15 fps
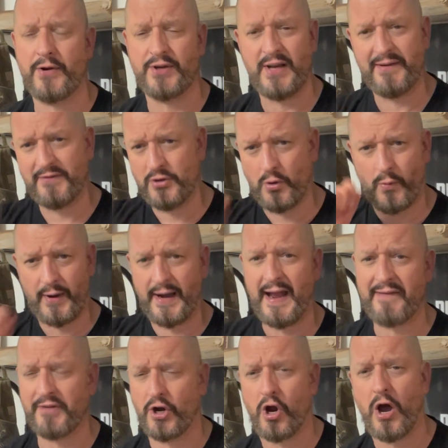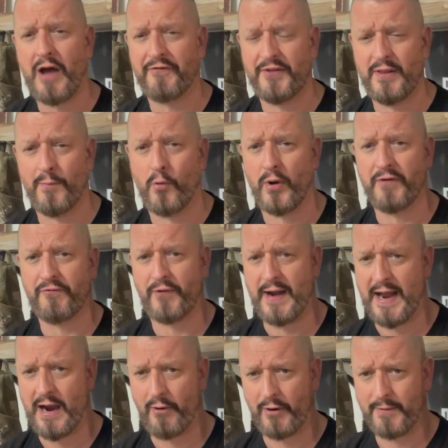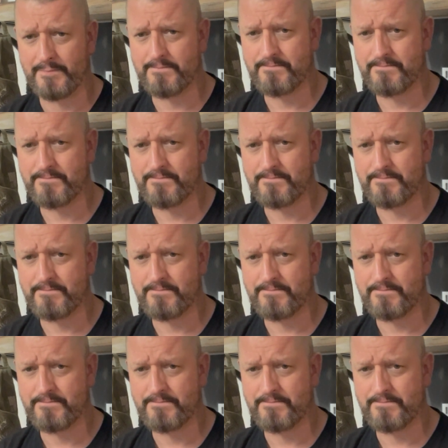You can even do it while you have your coffee in the morning for an hour.